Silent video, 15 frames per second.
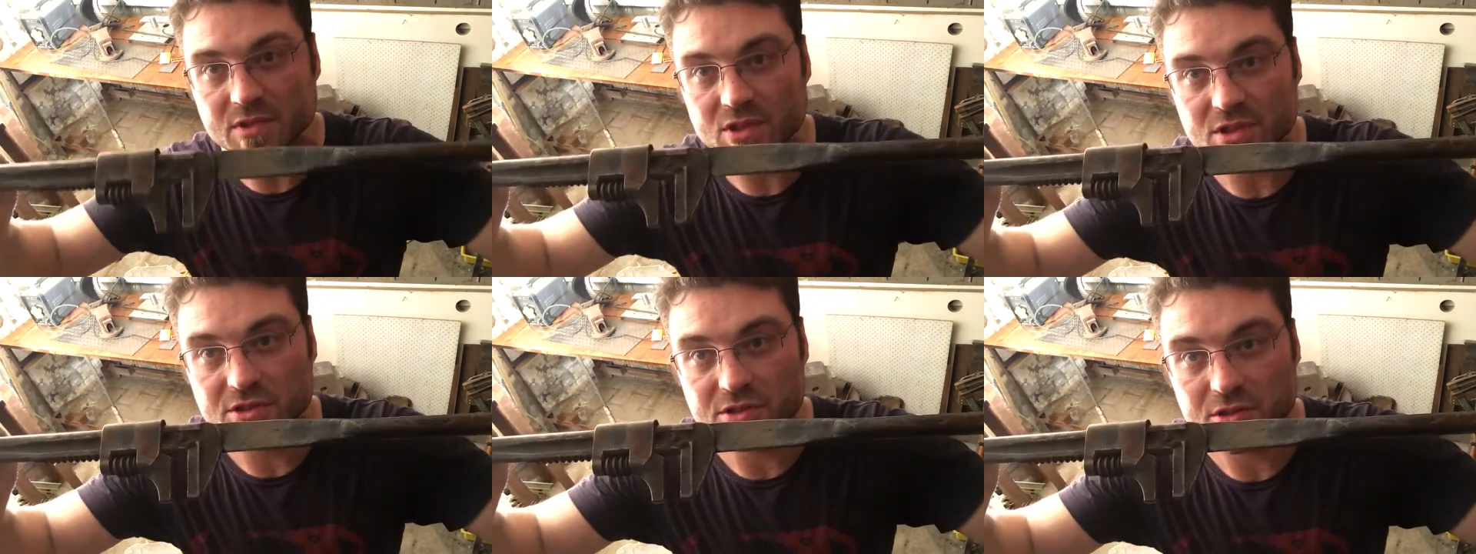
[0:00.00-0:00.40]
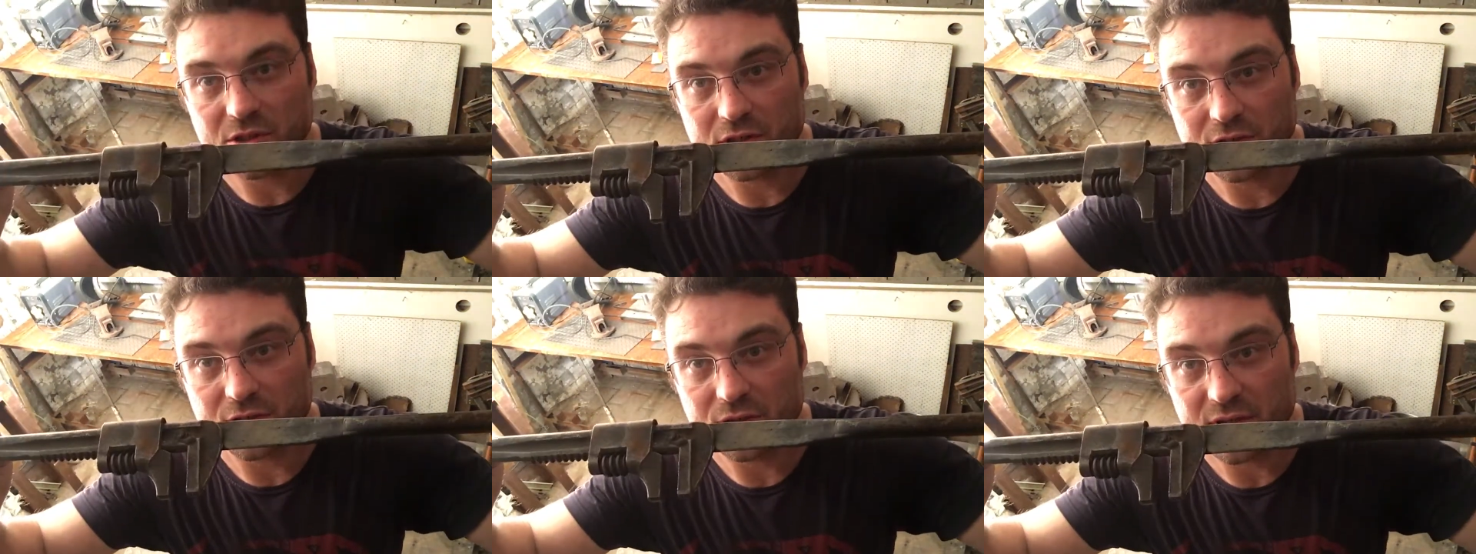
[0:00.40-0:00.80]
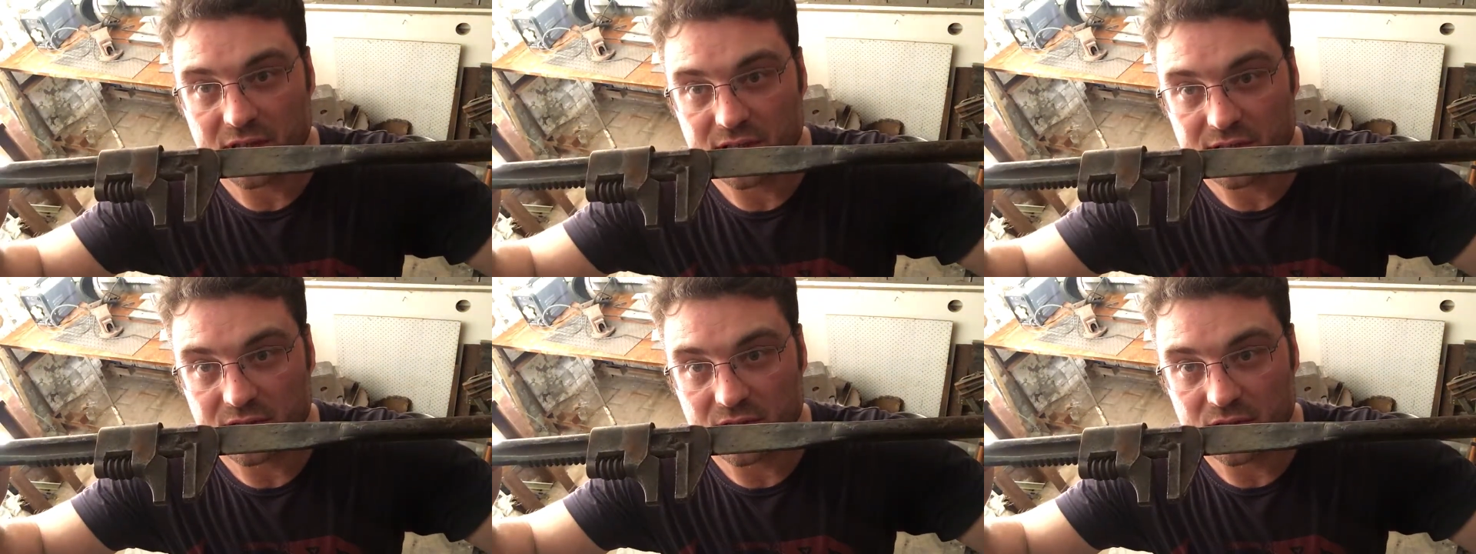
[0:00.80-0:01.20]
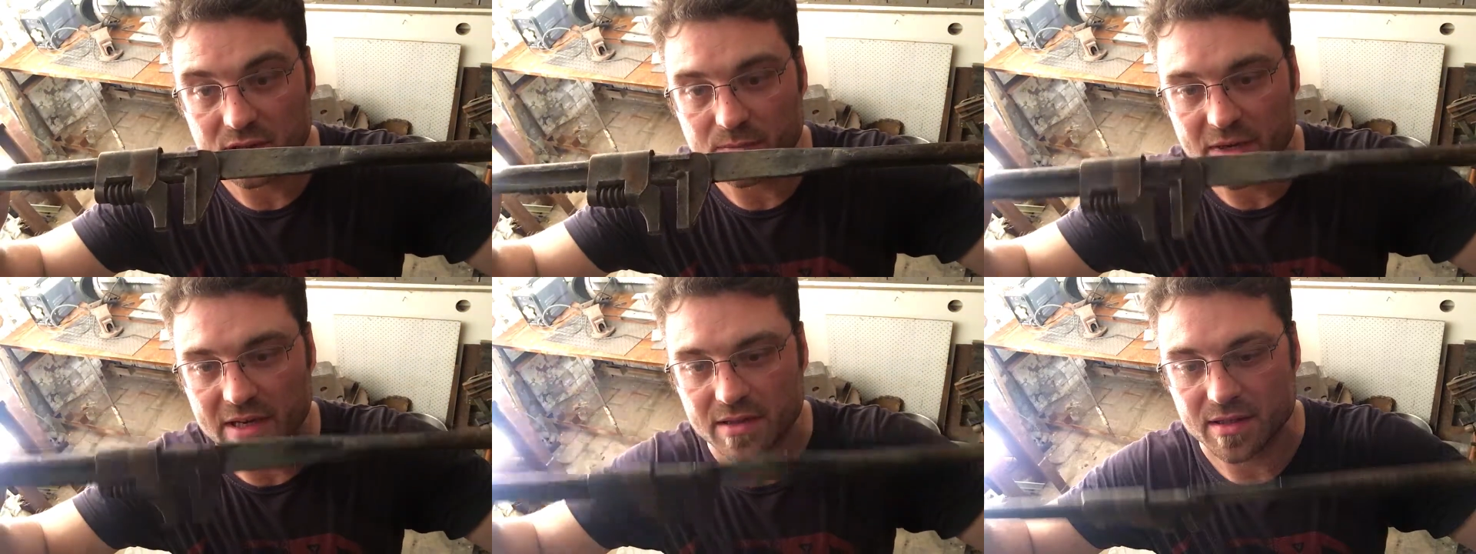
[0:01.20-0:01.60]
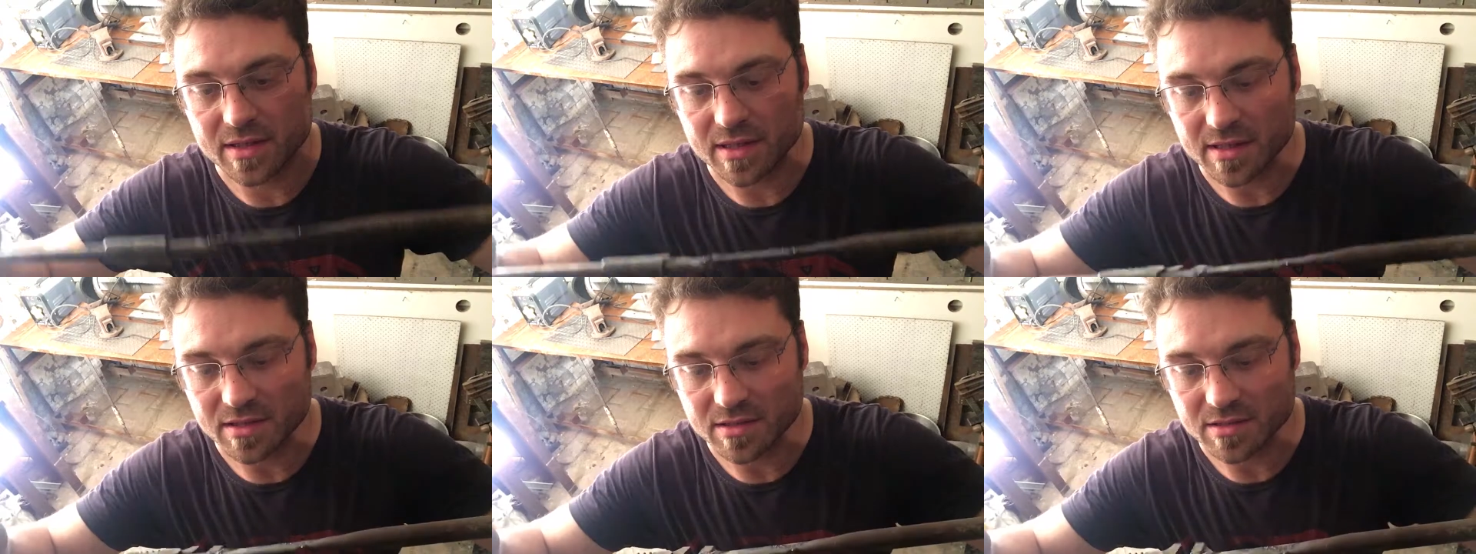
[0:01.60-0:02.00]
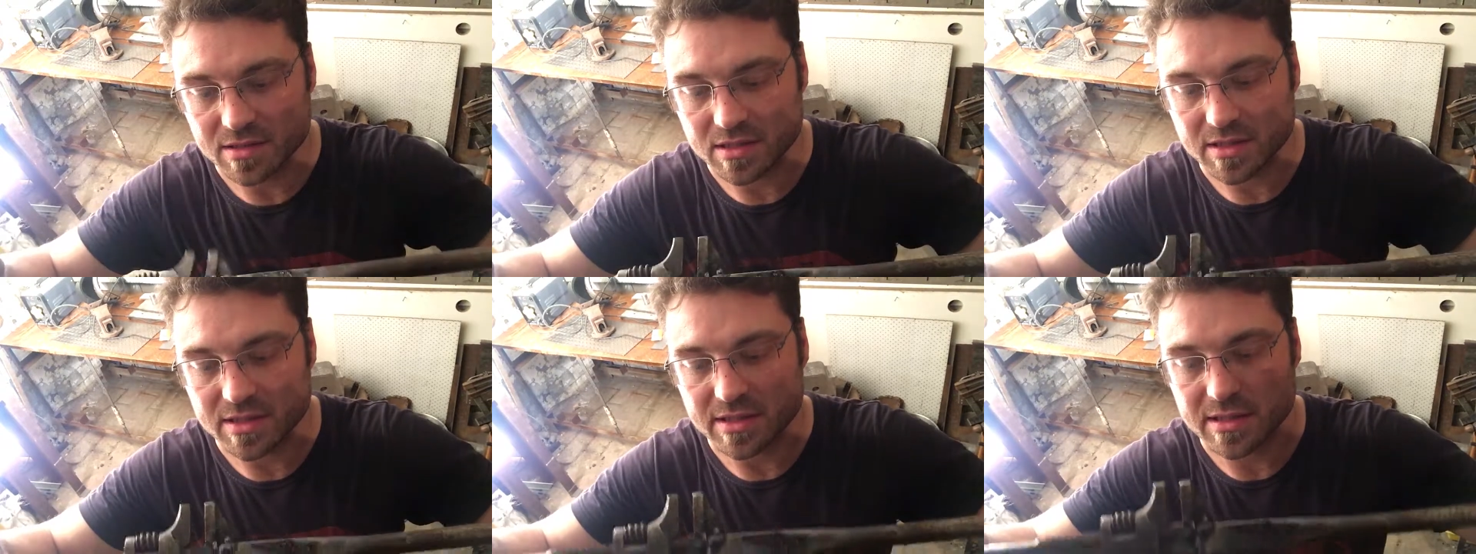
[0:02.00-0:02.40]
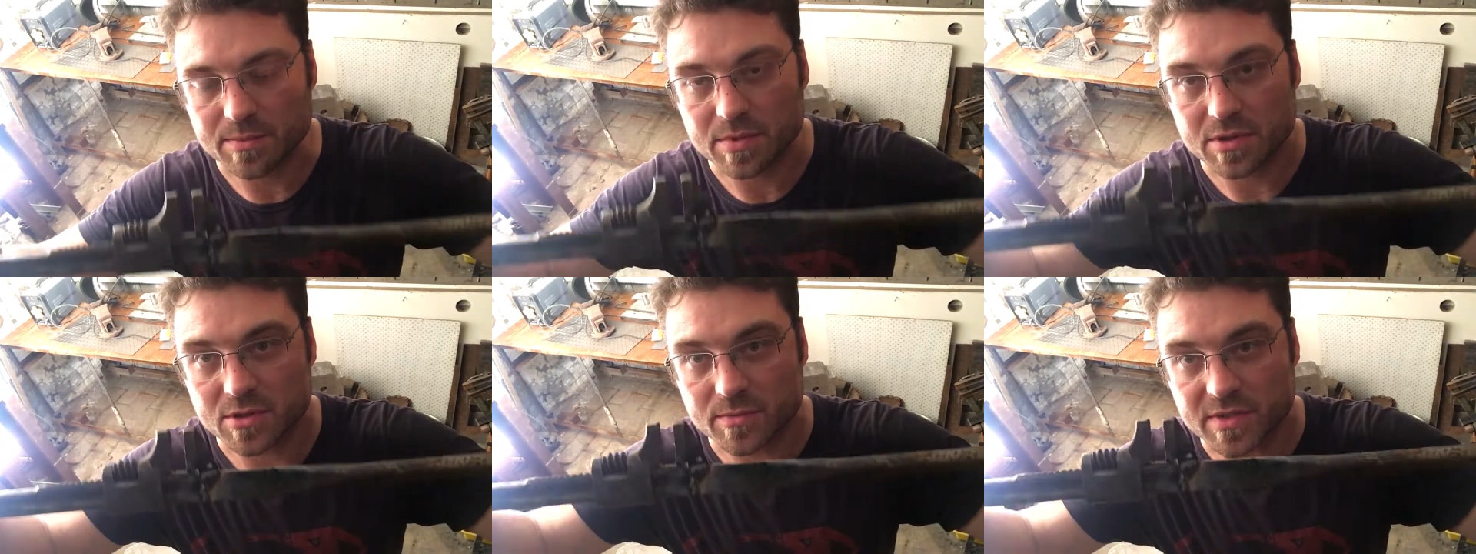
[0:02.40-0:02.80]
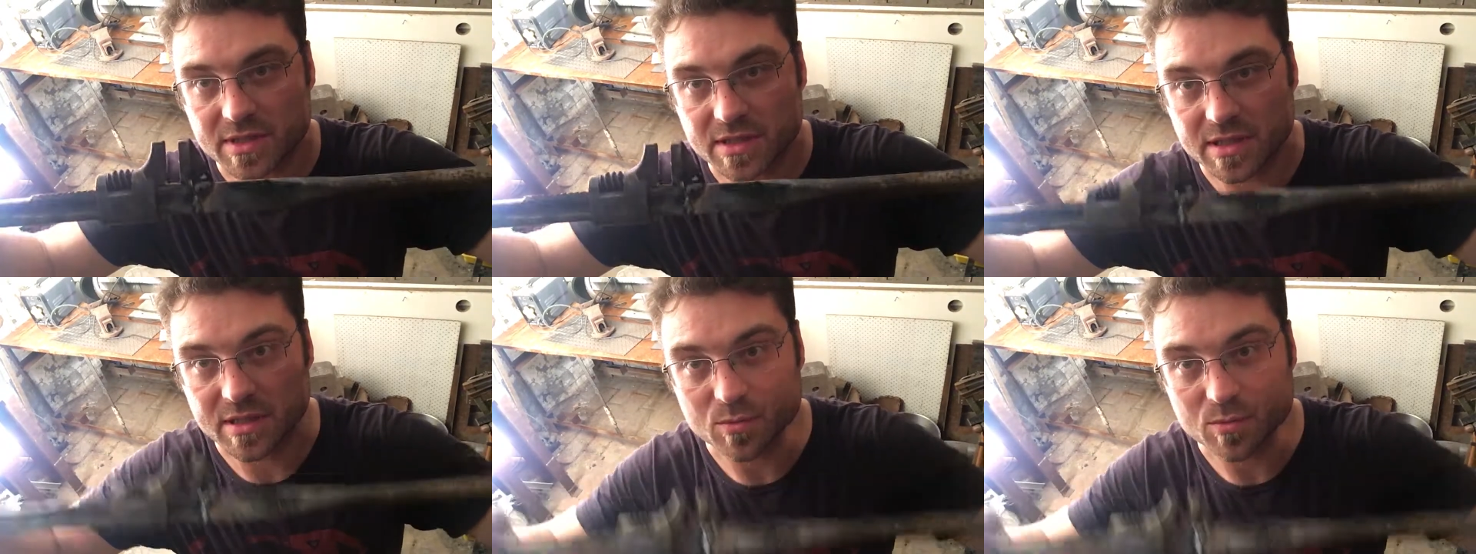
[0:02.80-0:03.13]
got to do the other side on the back there, just clean it up a little bit,